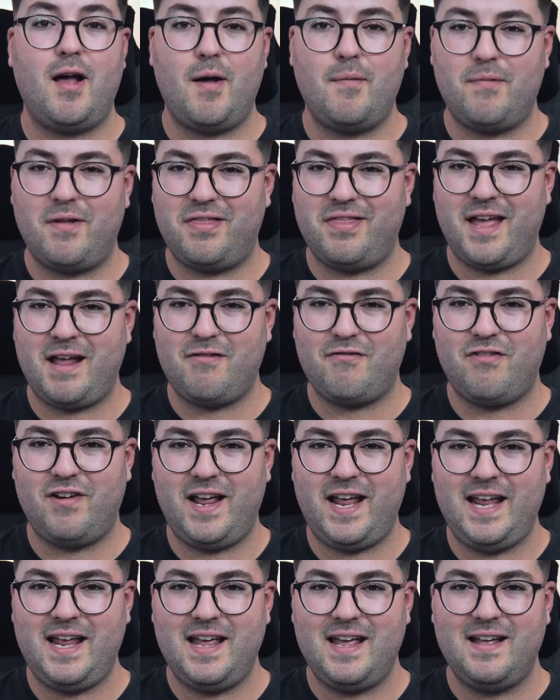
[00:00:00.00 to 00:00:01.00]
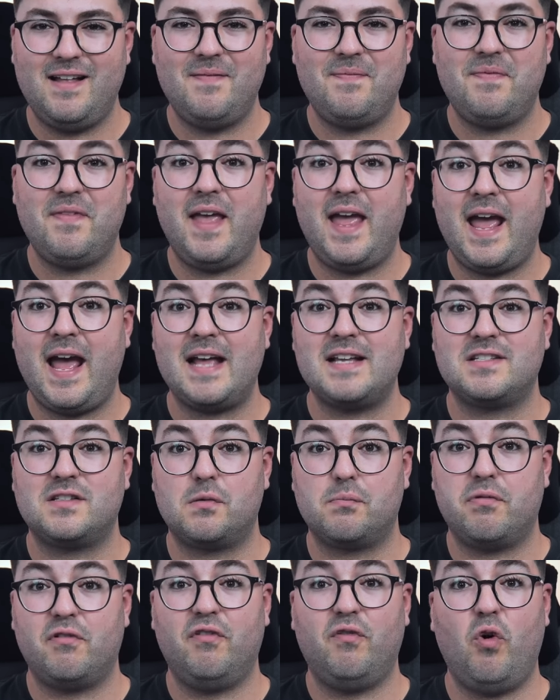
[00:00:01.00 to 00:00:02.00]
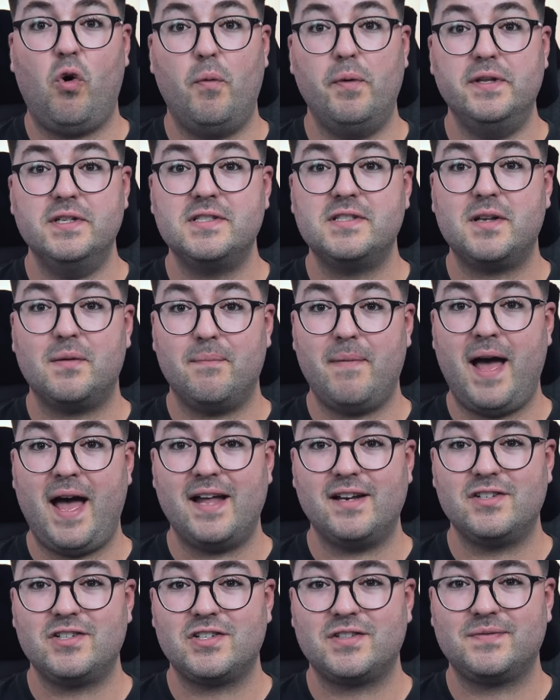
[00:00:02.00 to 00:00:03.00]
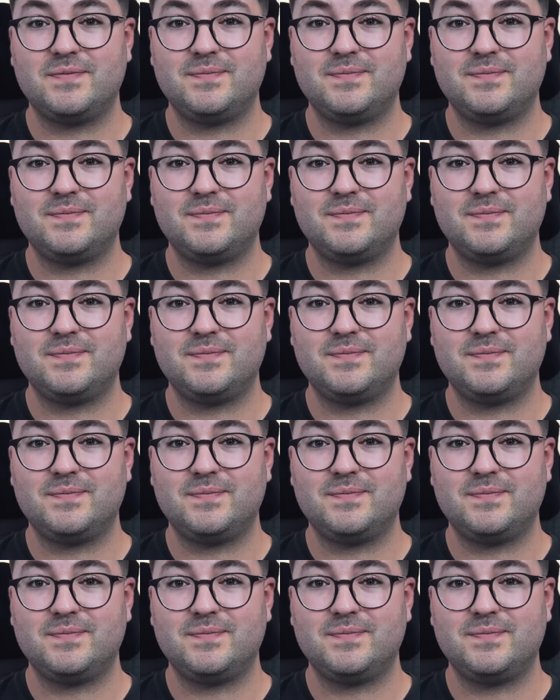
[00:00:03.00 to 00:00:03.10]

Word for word: but thankfully it has the performance to match.